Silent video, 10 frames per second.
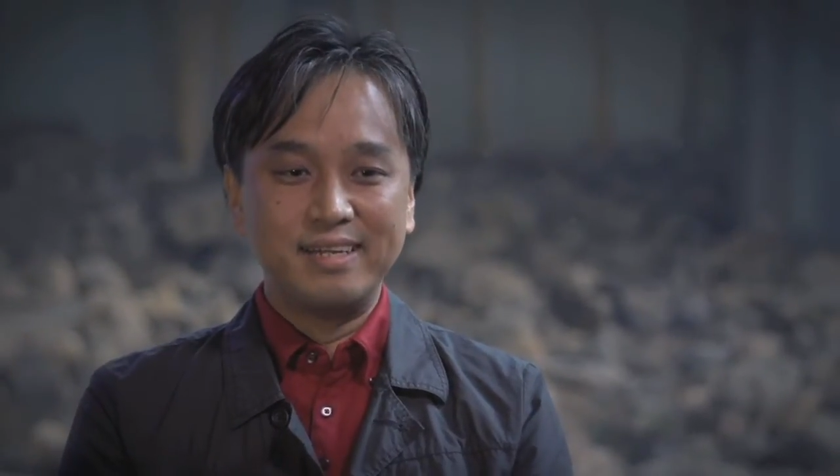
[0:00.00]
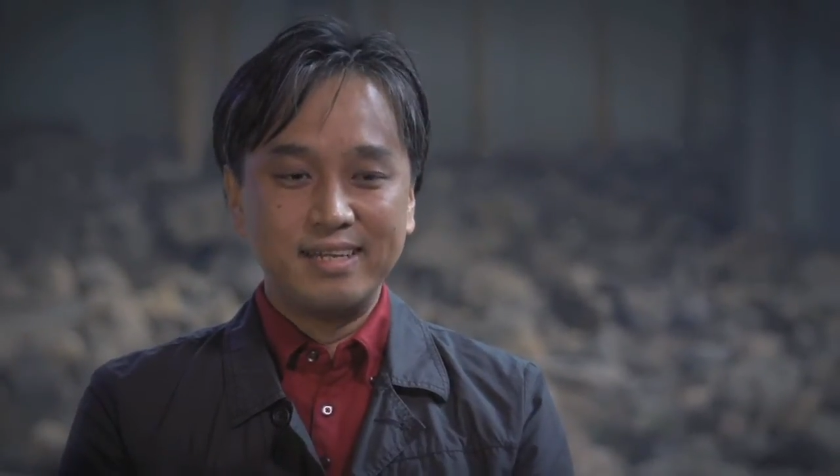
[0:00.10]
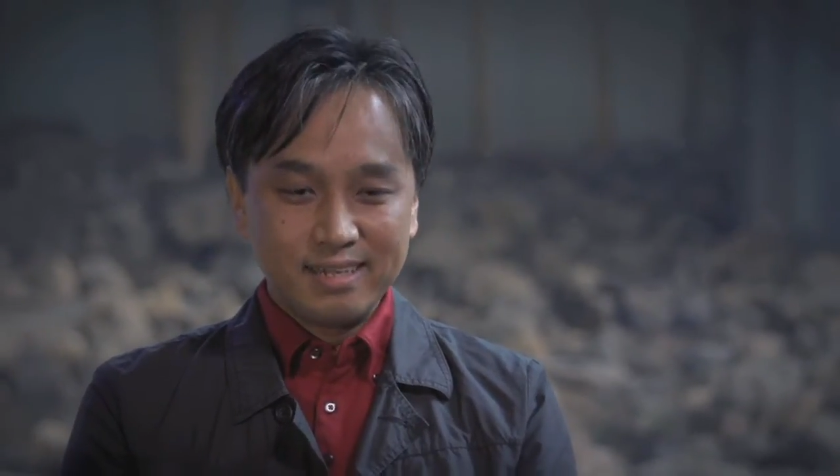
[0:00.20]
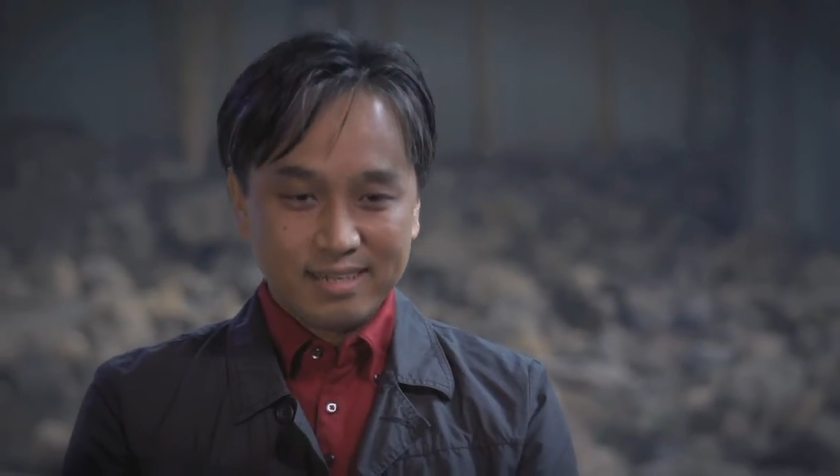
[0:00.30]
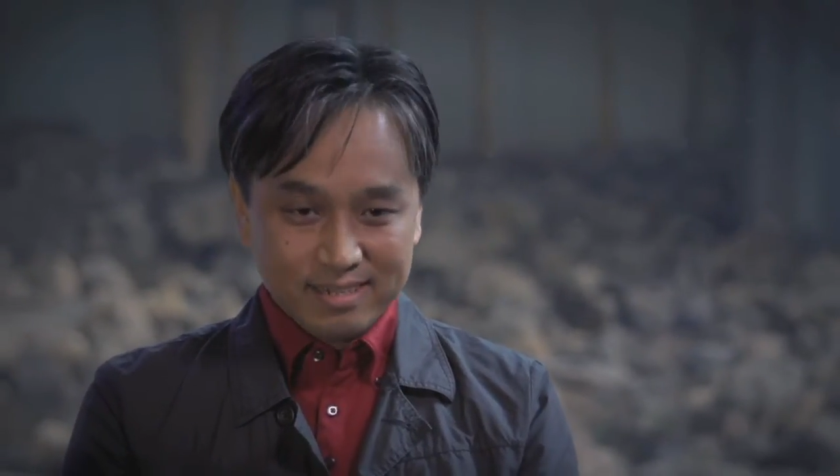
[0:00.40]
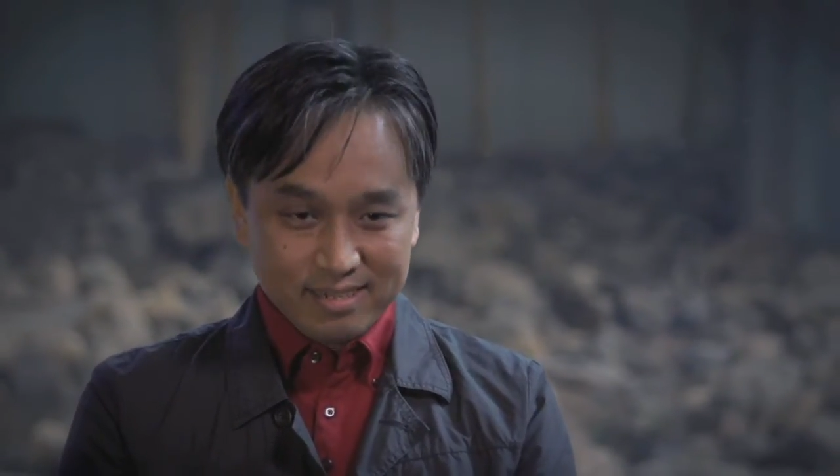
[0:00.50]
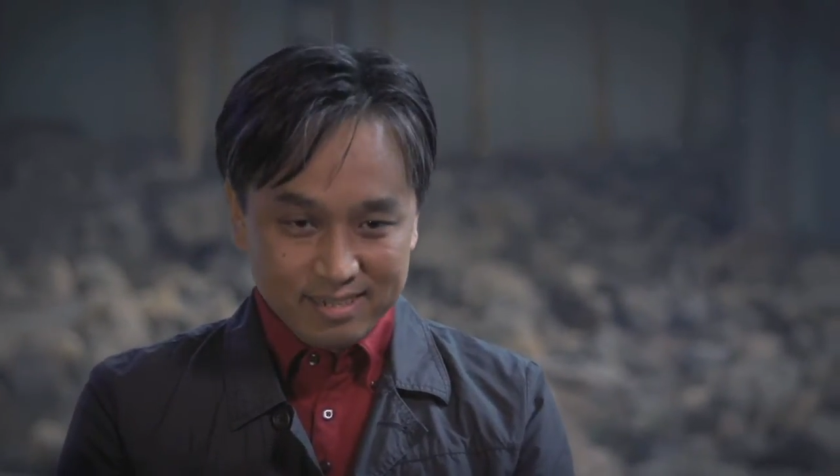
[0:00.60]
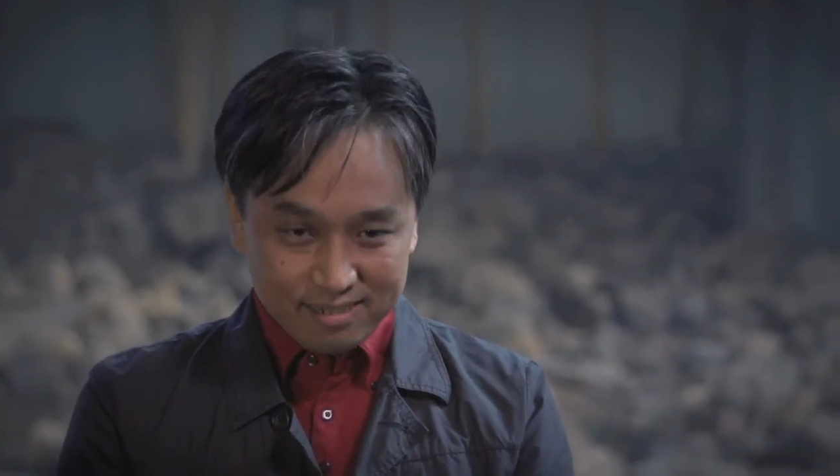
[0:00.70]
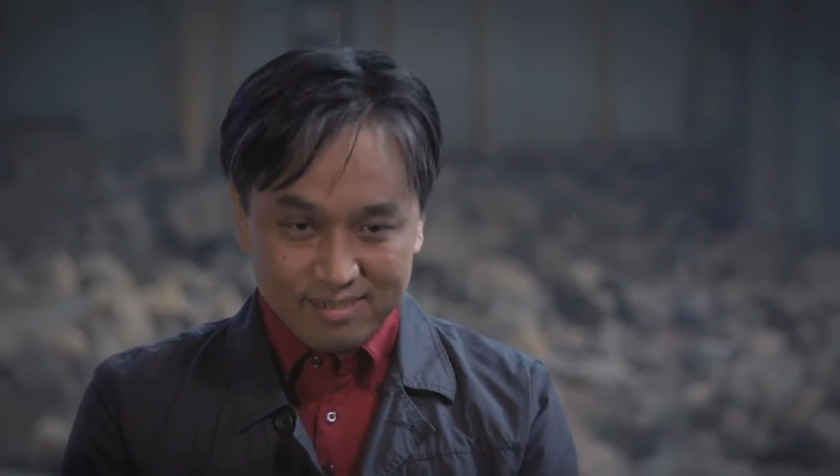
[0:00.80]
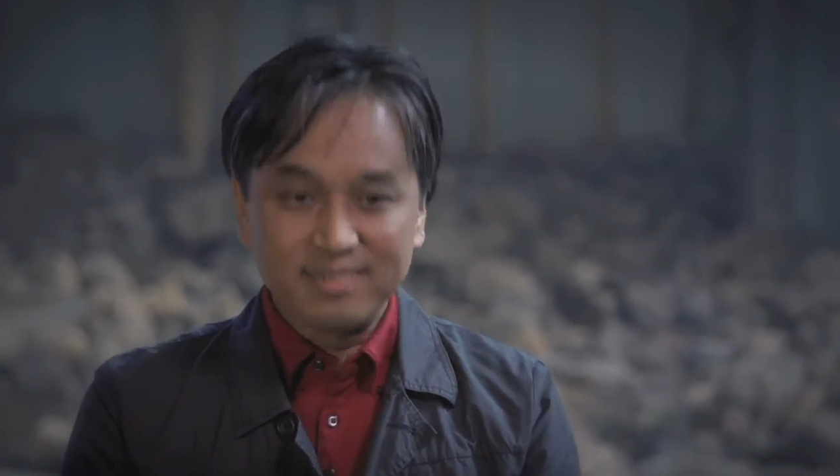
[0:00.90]
At that
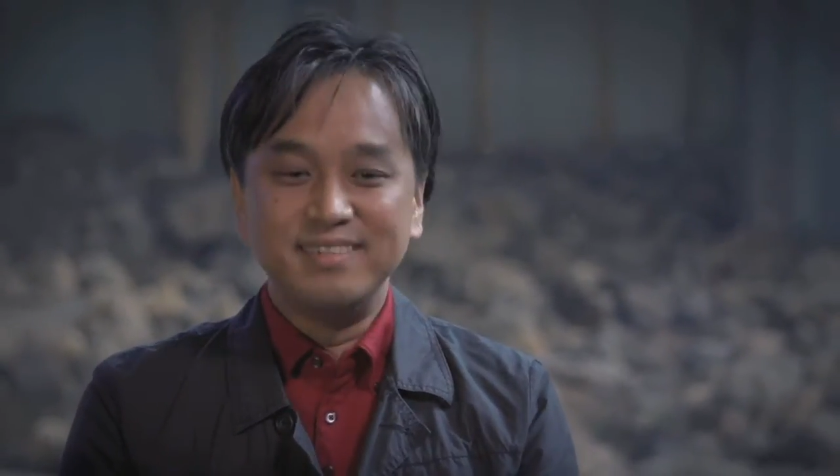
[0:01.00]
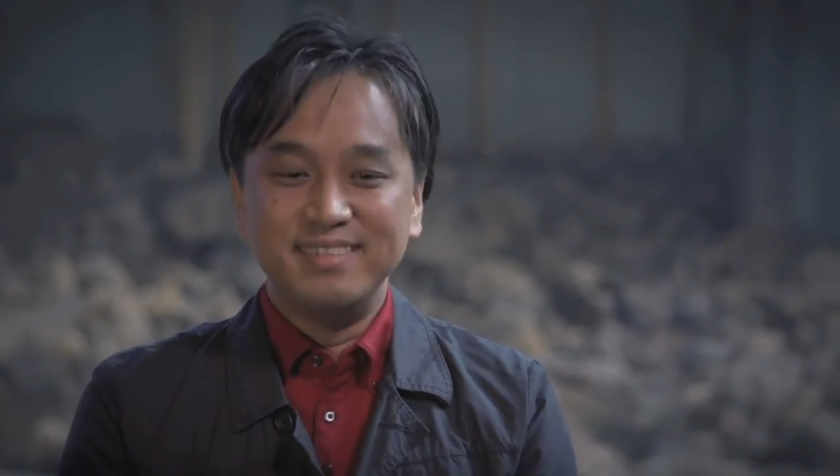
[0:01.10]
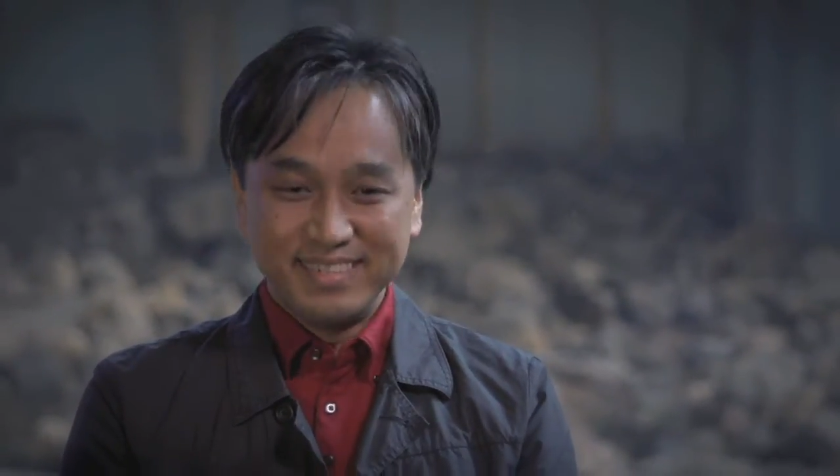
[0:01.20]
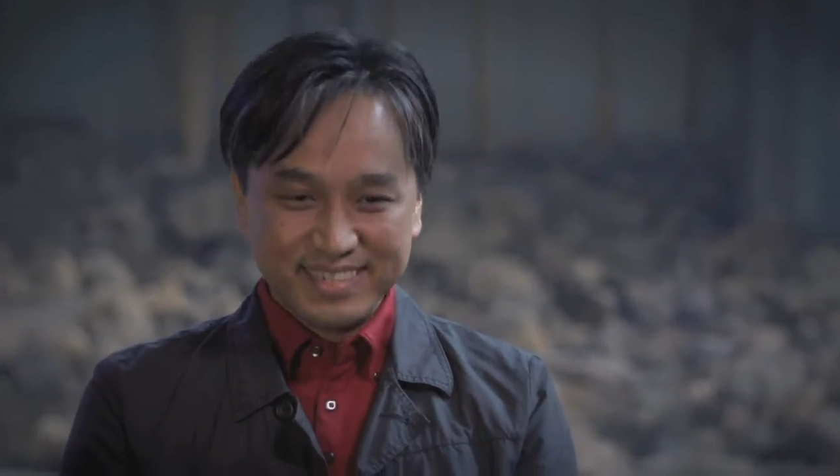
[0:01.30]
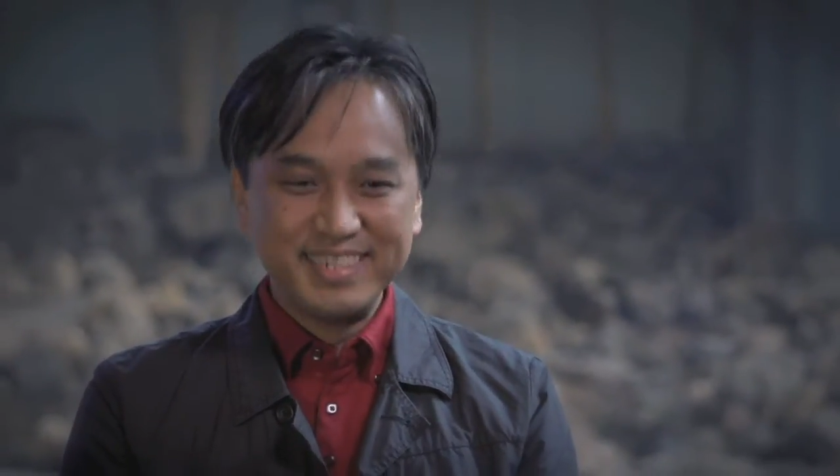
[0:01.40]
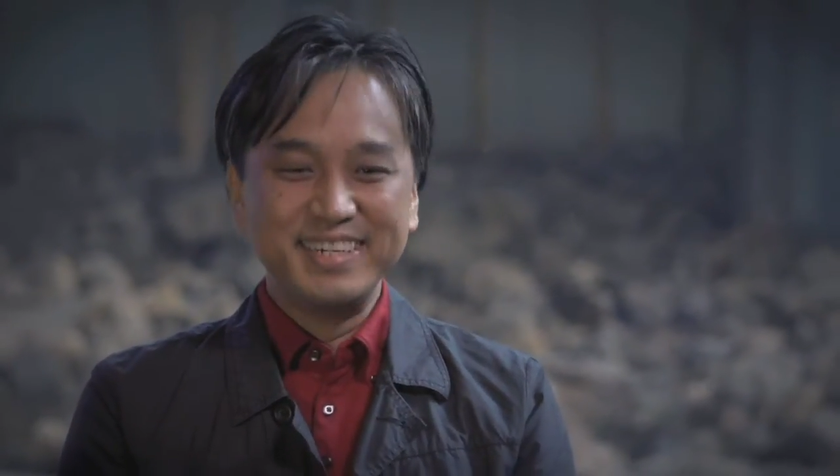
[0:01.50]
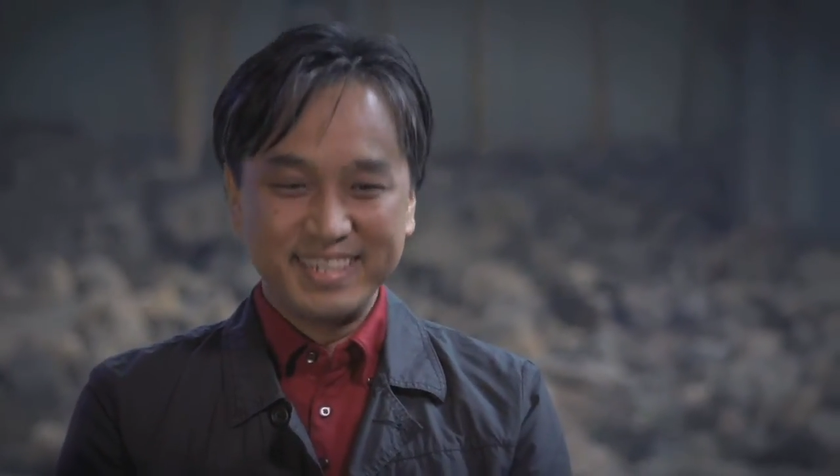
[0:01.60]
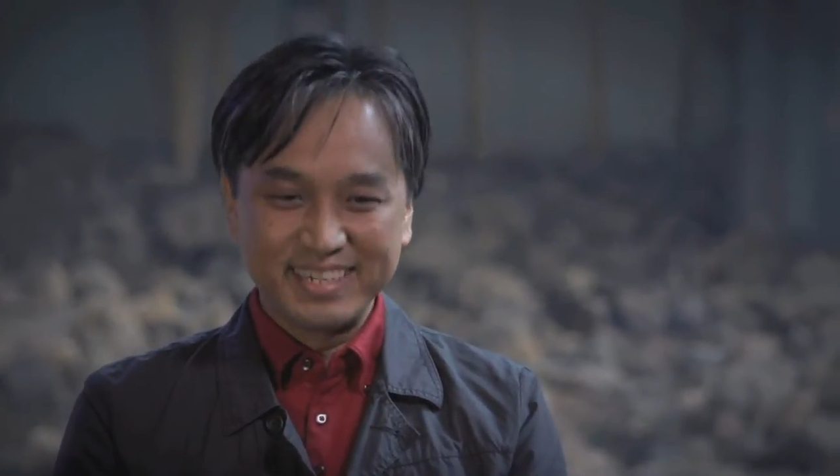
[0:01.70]
point, none of us could really